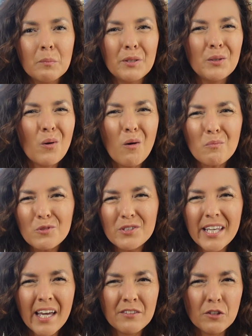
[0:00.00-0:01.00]
You
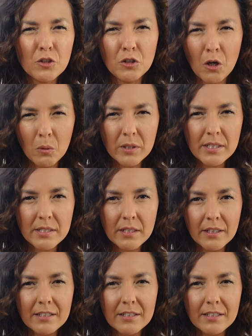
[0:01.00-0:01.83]
almost can't notice it.